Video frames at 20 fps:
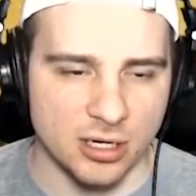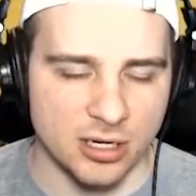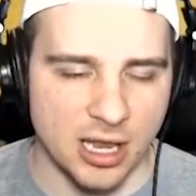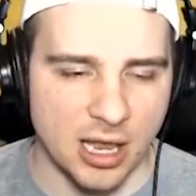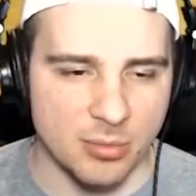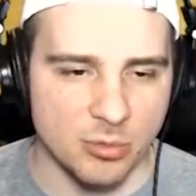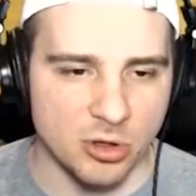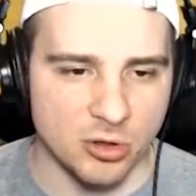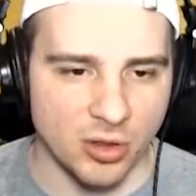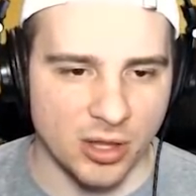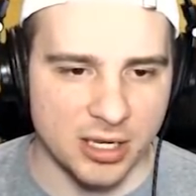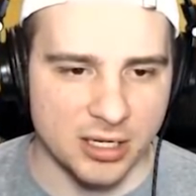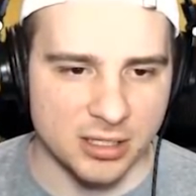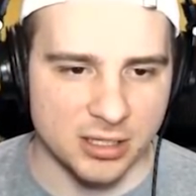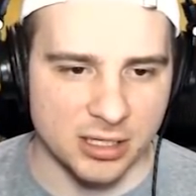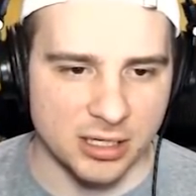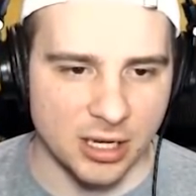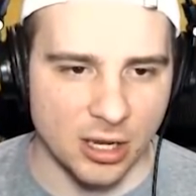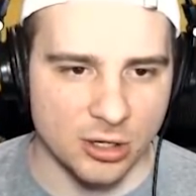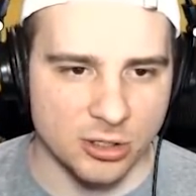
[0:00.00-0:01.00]
emulate
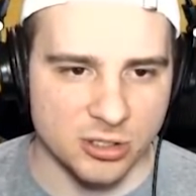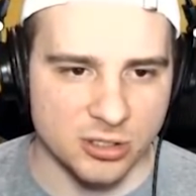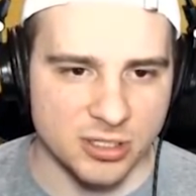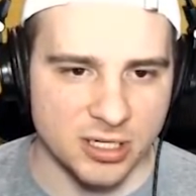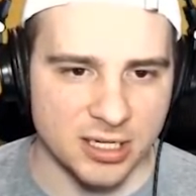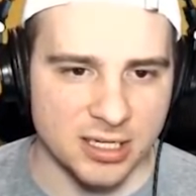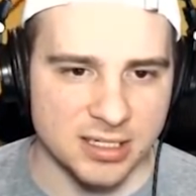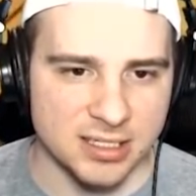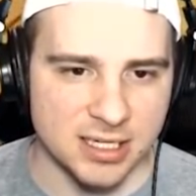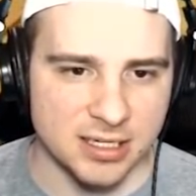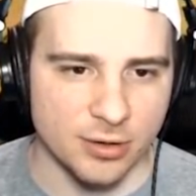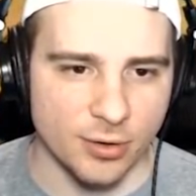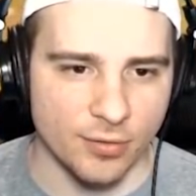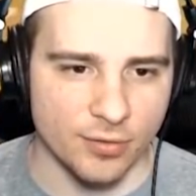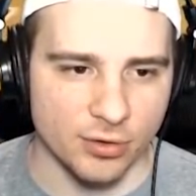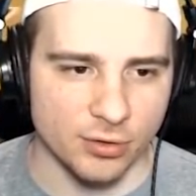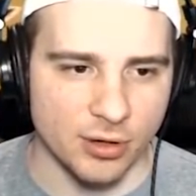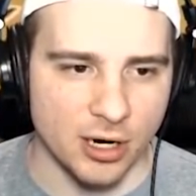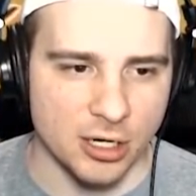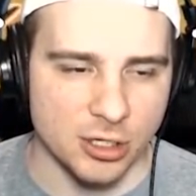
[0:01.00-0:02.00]
the Hunter Dickinson over
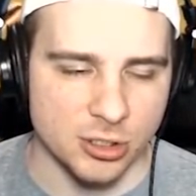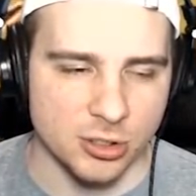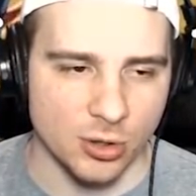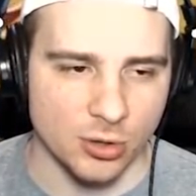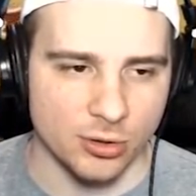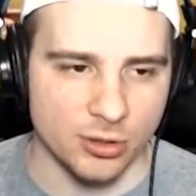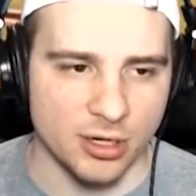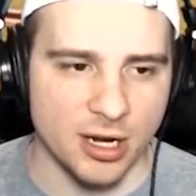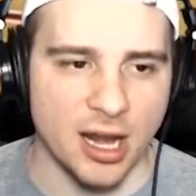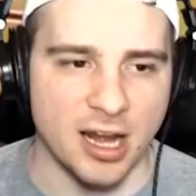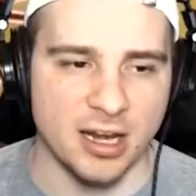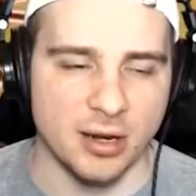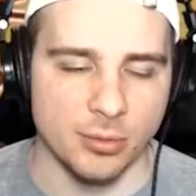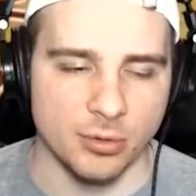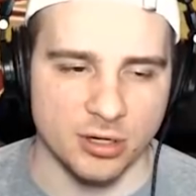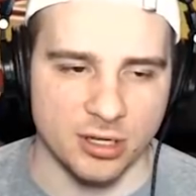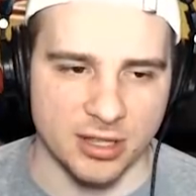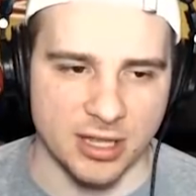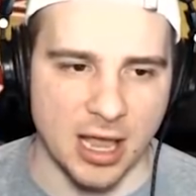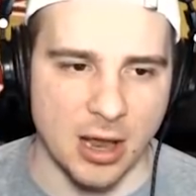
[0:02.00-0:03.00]
the right shoulder, not able
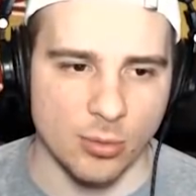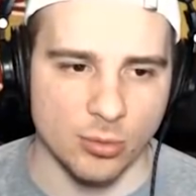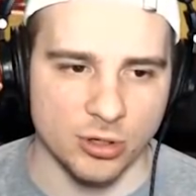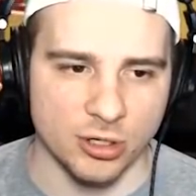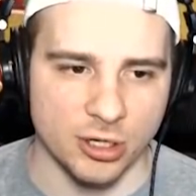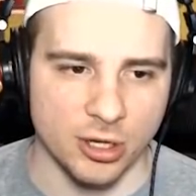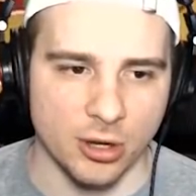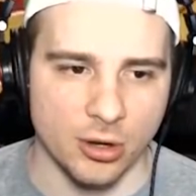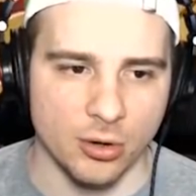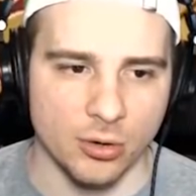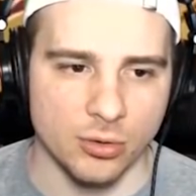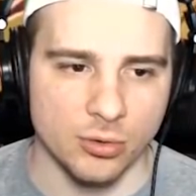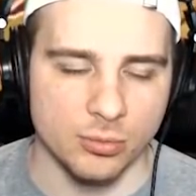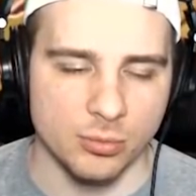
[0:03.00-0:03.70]
to get that one to go.